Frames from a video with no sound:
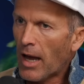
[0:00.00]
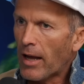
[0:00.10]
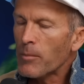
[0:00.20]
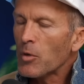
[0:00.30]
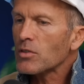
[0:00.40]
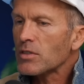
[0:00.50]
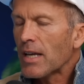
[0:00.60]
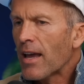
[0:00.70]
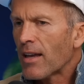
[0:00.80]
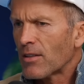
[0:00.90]
And I'm not
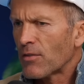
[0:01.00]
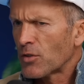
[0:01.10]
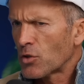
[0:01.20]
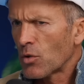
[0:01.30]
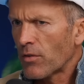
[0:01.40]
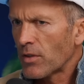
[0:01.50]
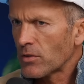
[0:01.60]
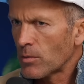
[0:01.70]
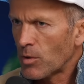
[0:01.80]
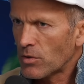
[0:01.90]
saying that for sure if
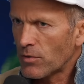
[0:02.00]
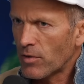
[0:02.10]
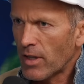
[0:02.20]
there's an abusive